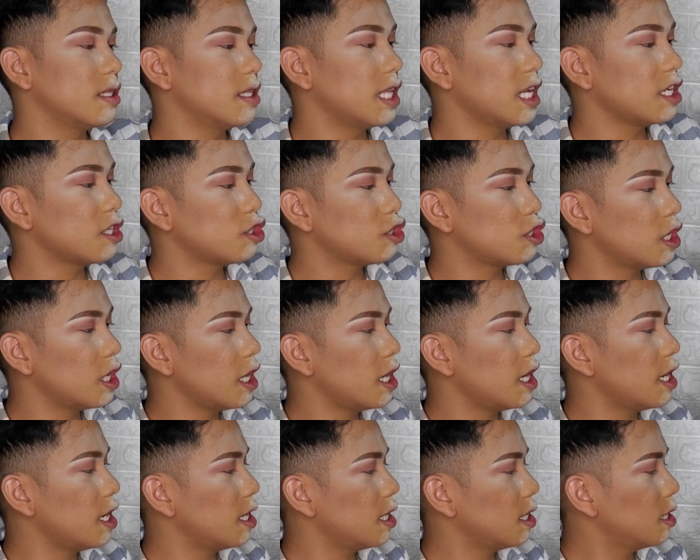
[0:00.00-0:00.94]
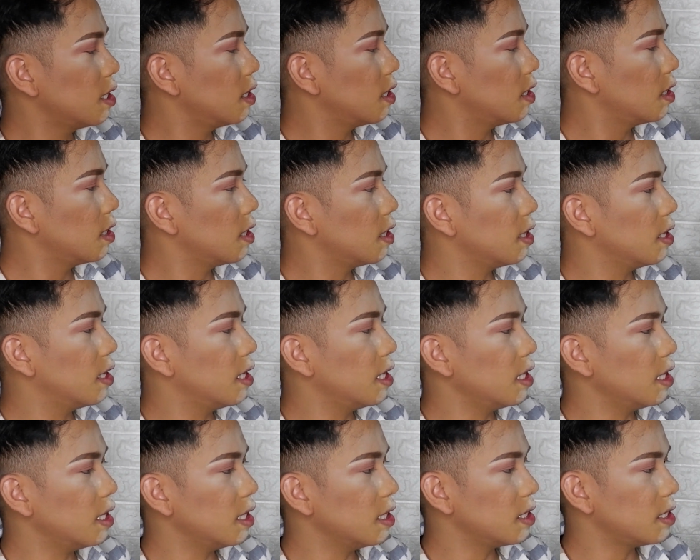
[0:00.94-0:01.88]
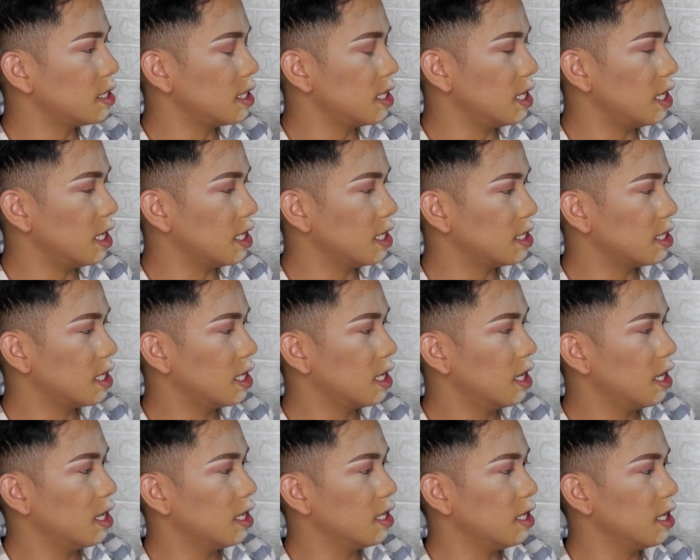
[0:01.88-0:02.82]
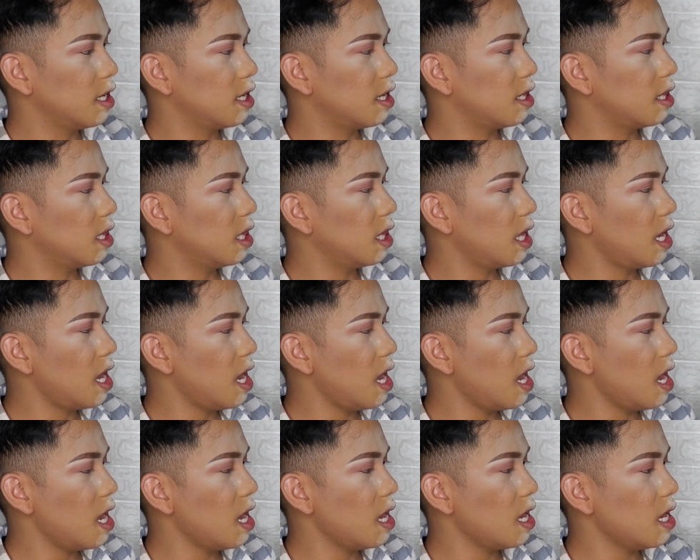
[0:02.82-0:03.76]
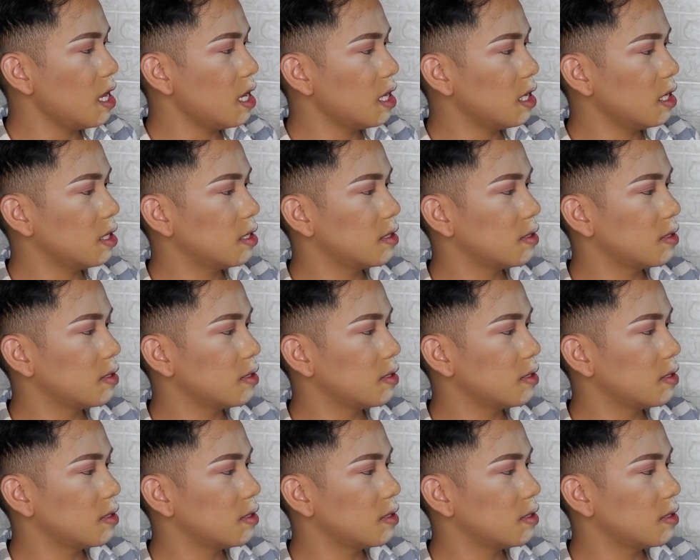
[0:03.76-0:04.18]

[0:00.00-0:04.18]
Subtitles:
next shade. This is the Clay.